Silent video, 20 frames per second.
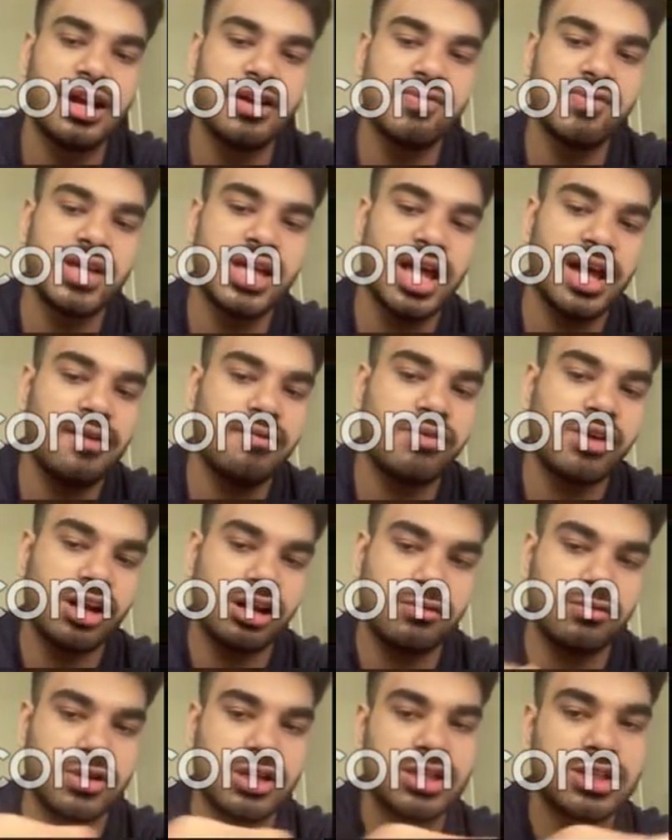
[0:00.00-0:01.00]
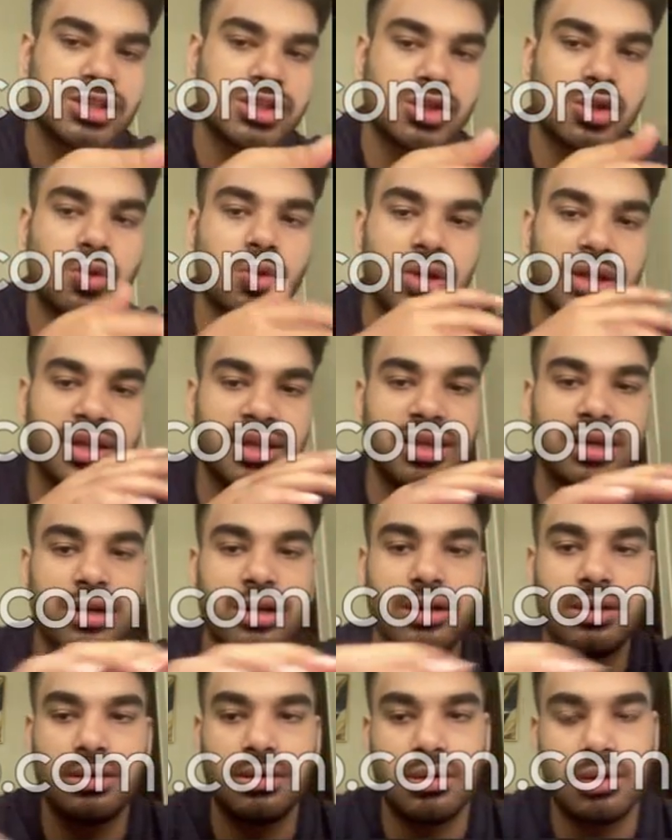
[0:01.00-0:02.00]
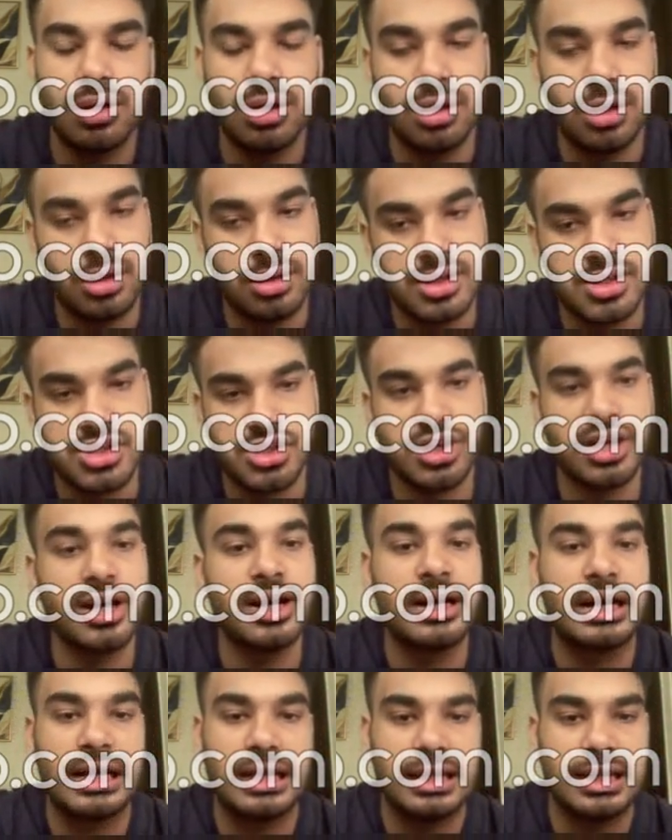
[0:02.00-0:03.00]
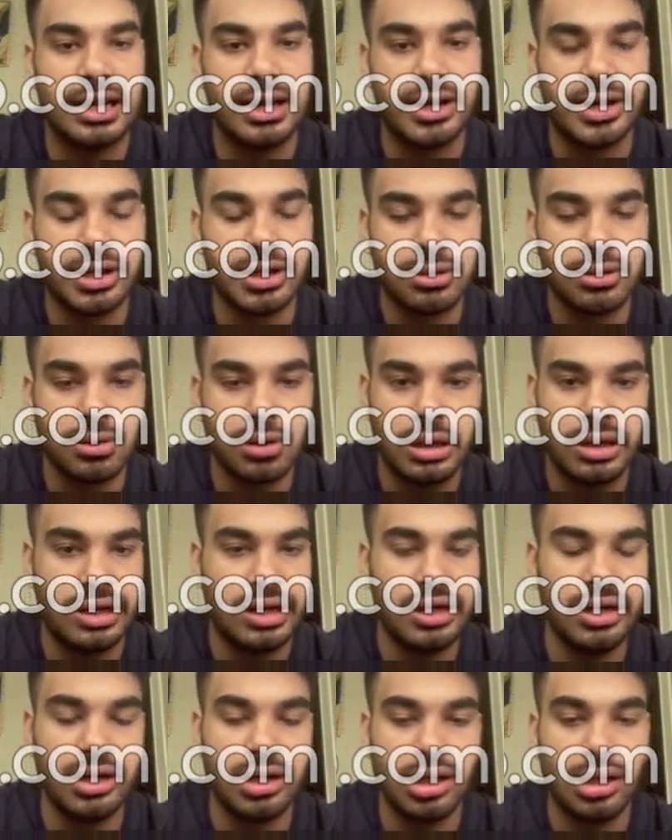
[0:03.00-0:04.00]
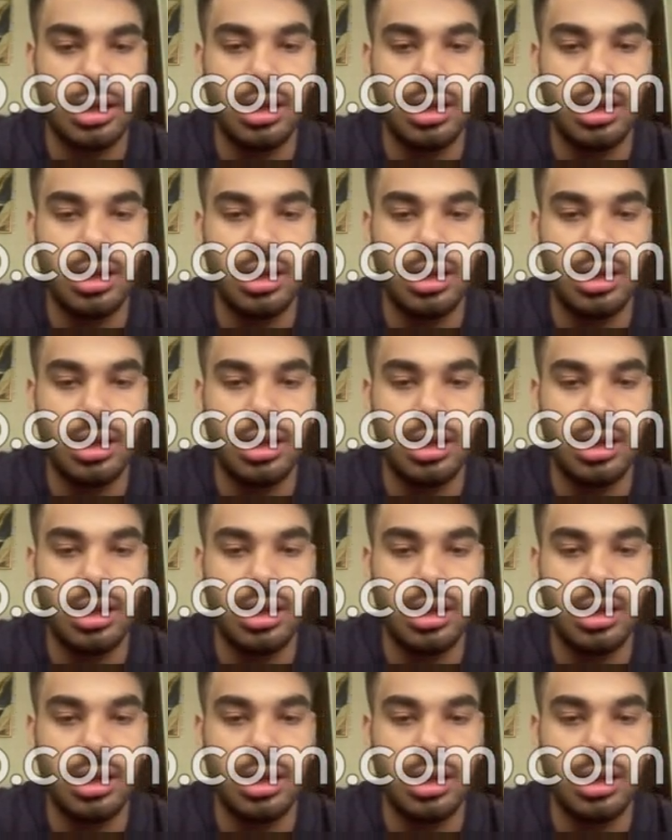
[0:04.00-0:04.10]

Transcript: we have traversed through in the string till yet. Alright.